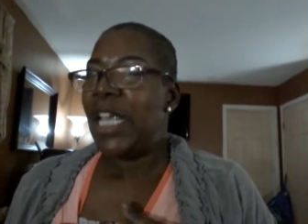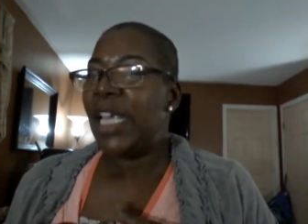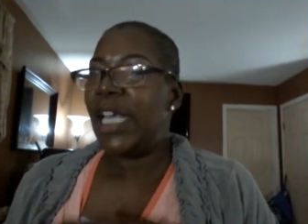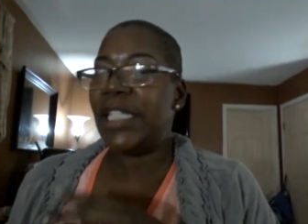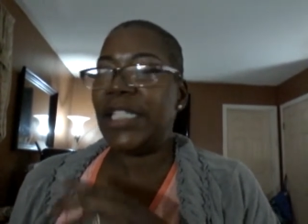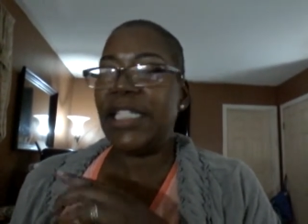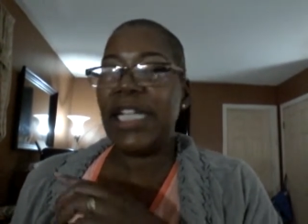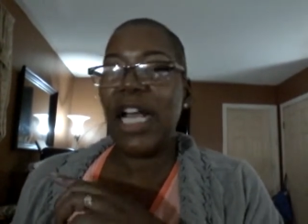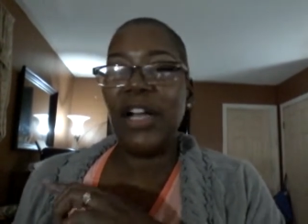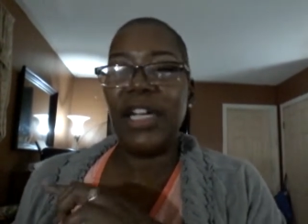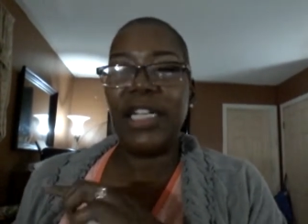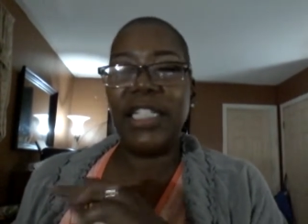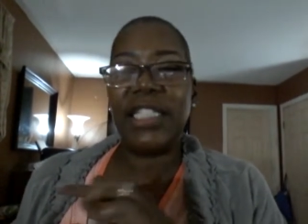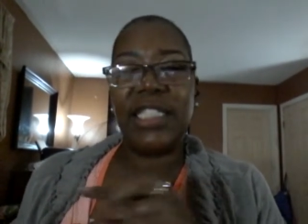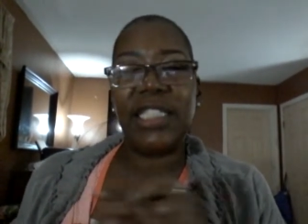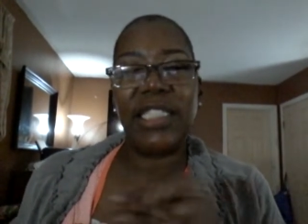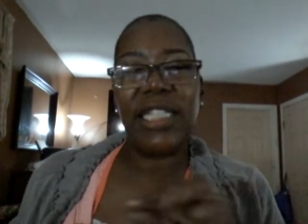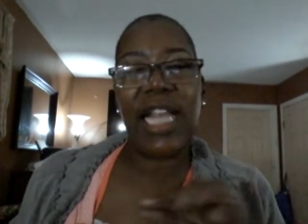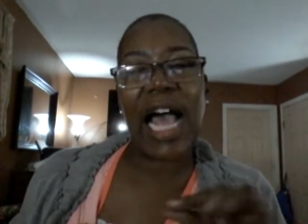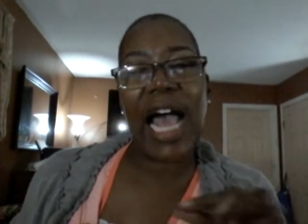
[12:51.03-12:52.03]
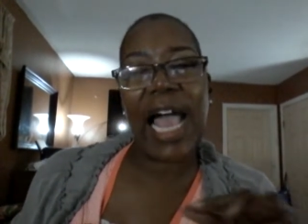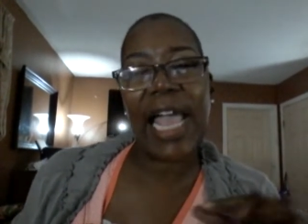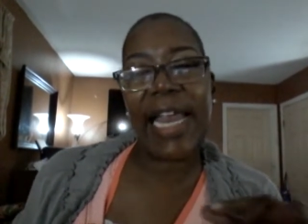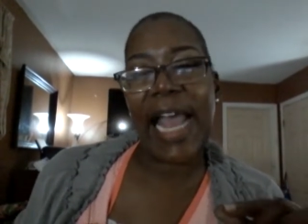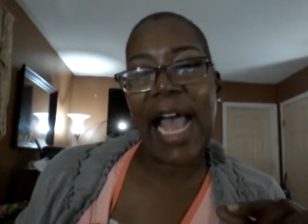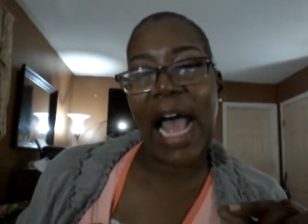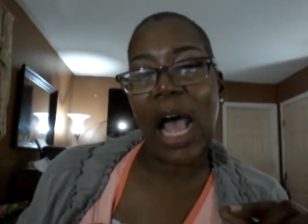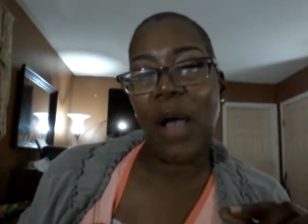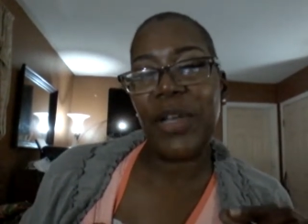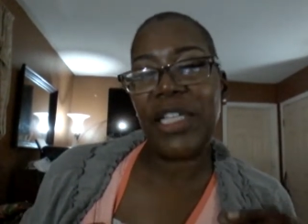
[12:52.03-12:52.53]
It's not going to slide
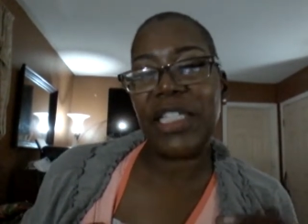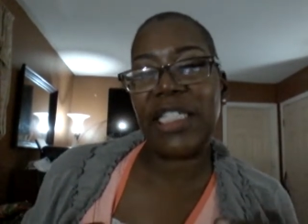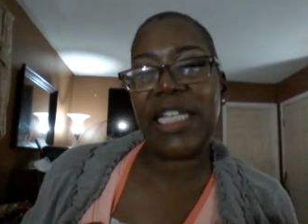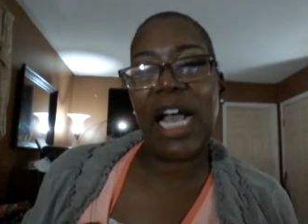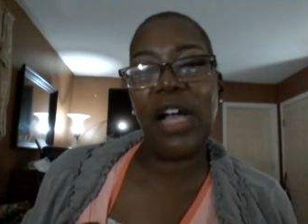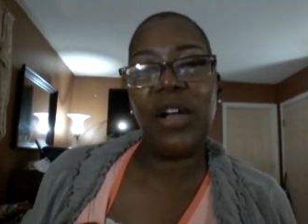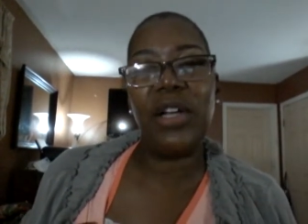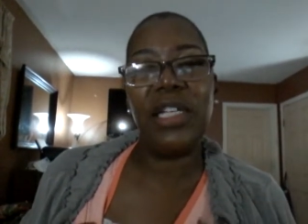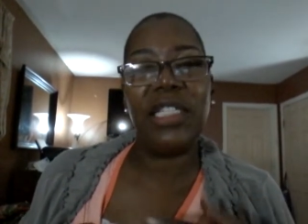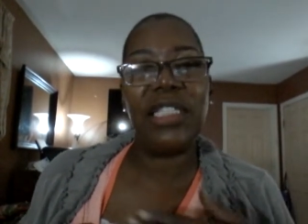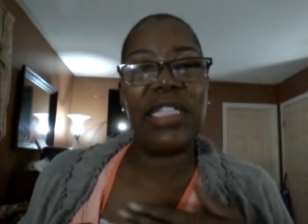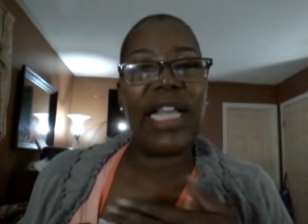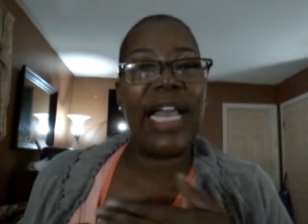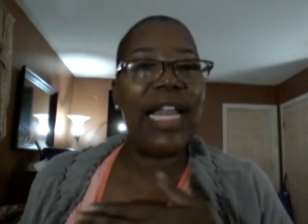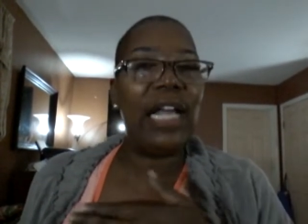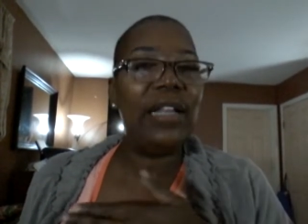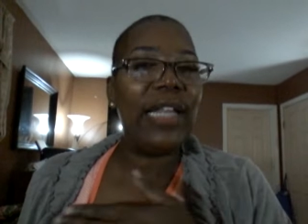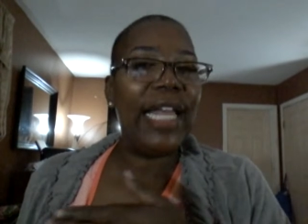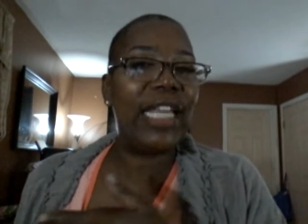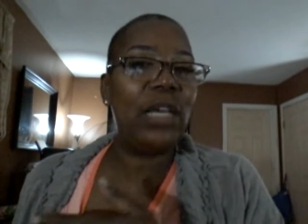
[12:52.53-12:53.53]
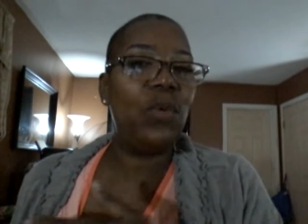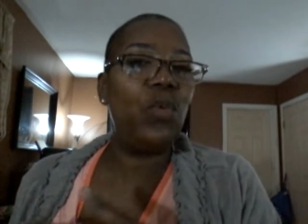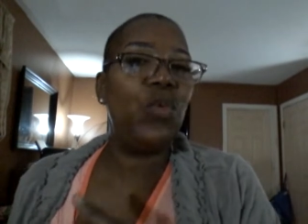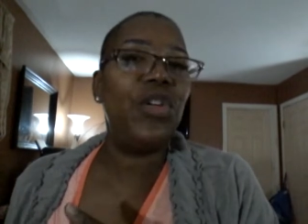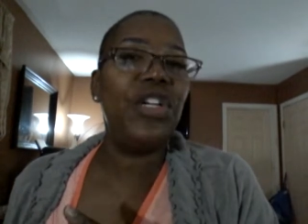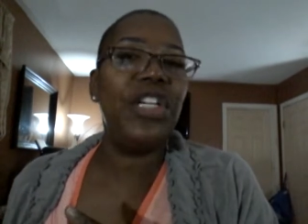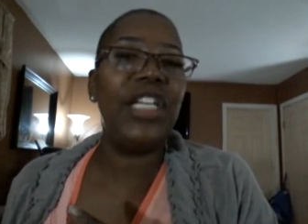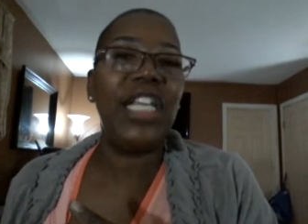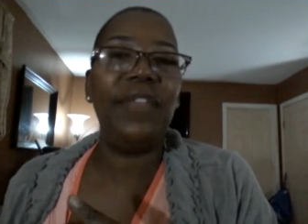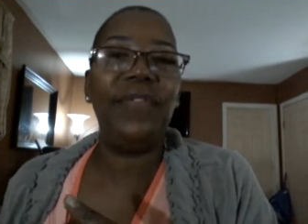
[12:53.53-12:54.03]
out. It's not going to slide out like it
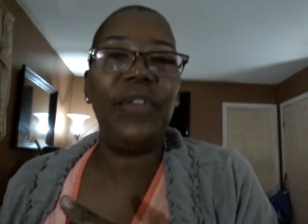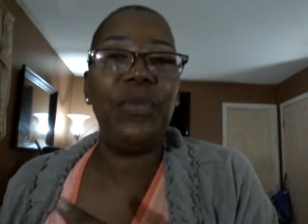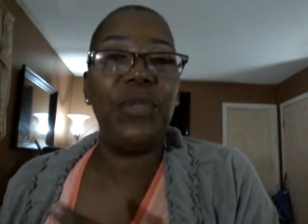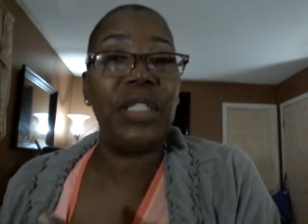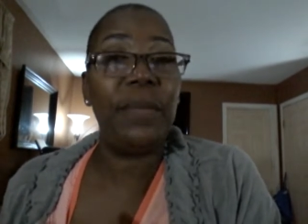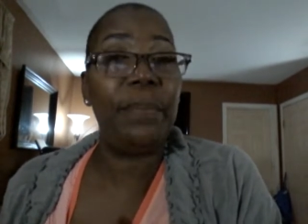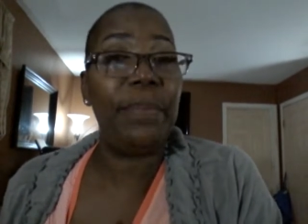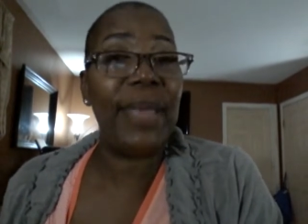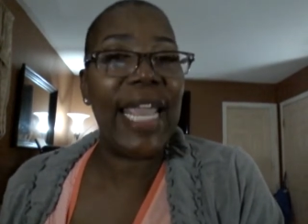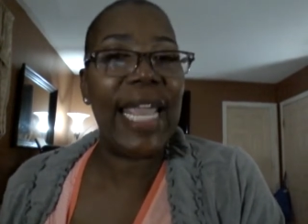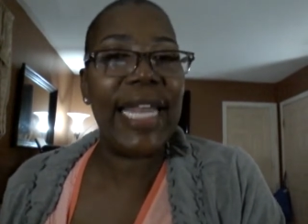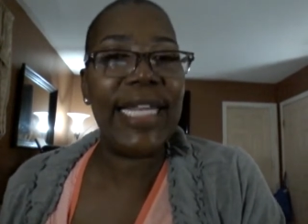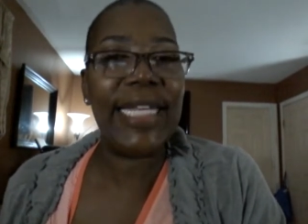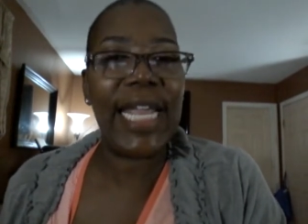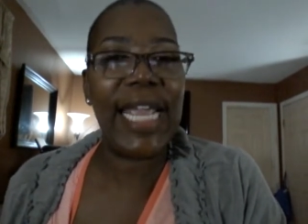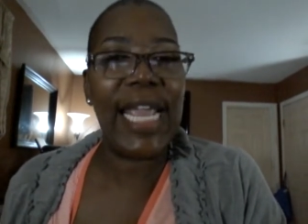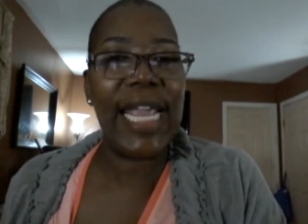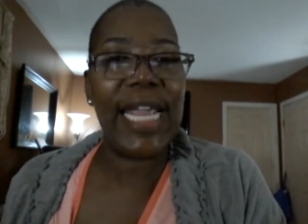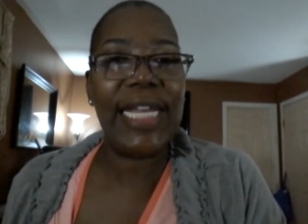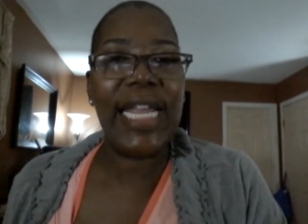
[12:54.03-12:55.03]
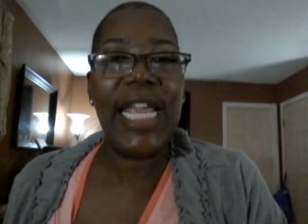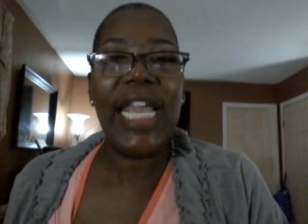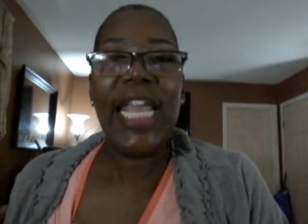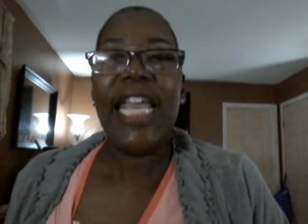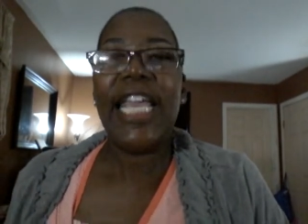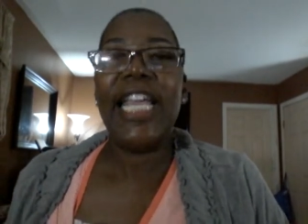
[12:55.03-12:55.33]
would if it was a band-aid.